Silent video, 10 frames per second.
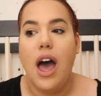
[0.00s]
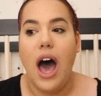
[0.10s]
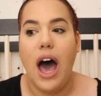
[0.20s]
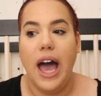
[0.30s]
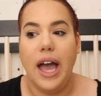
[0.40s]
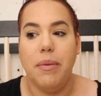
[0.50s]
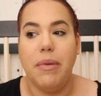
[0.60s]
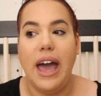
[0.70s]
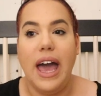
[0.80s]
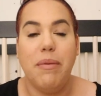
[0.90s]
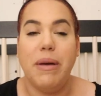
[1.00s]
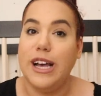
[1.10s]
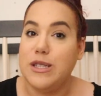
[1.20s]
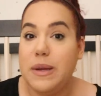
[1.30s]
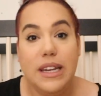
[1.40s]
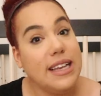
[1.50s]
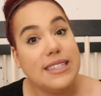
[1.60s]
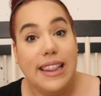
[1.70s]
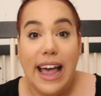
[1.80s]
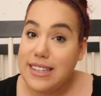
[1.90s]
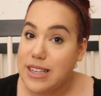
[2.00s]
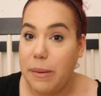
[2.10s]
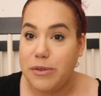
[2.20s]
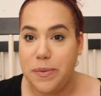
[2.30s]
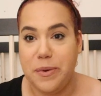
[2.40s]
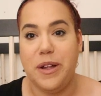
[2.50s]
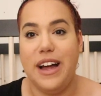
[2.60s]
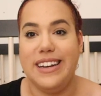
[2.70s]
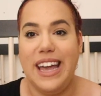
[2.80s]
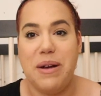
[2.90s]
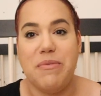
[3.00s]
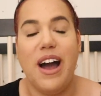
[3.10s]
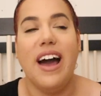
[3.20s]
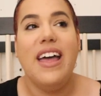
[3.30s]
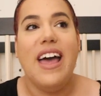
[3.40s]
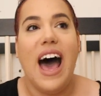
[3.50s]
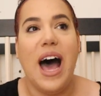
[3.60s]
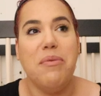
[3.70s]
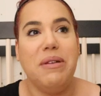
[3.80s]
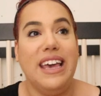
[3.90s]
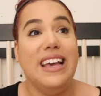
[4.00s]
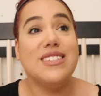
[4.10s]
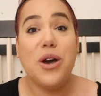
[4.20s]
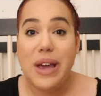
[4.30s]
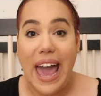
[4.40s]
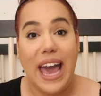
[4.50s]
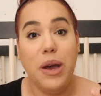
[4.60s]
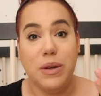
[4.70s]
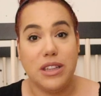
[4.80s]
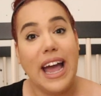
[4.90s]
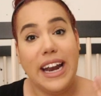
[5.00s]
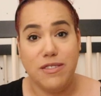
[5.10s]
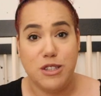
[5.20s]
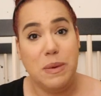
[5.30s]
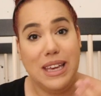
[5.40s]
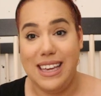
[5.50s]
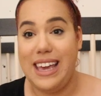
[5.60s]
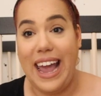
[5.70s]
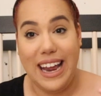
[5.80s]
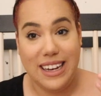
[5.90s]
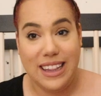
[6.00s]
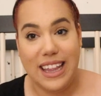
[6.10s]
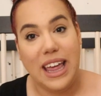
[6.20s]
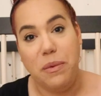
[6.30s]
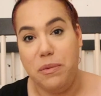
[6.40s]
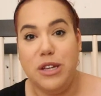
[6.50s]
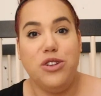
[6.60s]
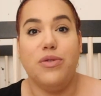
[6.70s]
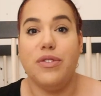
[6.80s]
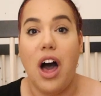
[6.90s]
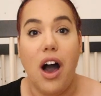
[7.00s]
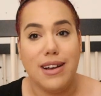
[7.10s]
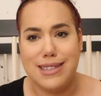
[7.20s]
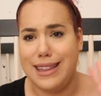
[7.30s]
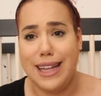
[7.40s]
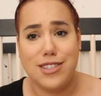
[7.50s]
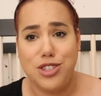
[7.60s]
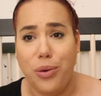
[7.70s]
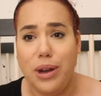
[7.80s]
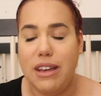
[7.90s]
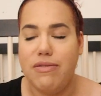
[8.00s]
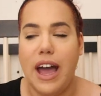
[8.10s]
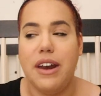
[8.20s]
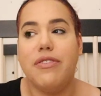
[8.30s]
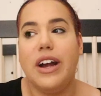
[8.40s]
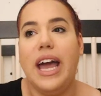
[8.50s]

And my husband is less comfortable on camera. He is okay with kind of speaking candidly, like when we do vlogs, like that's totally fine for